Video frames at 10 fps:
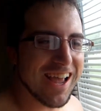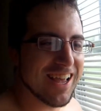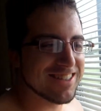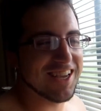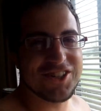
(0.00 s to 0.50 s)

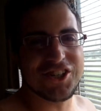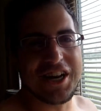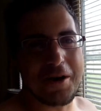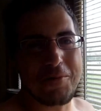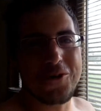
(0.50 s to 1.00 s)
It's actually
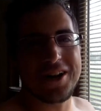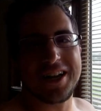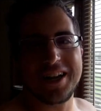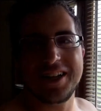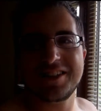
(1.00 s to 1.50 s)
not
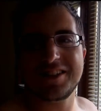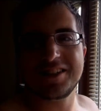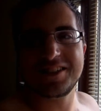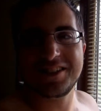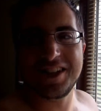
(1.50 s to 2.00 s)
morning.
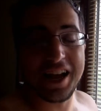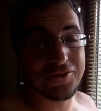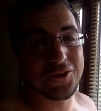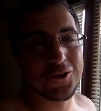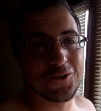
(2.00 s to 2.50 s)
It's
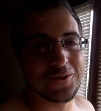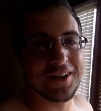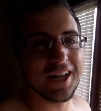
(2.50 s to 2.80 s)
afternoon.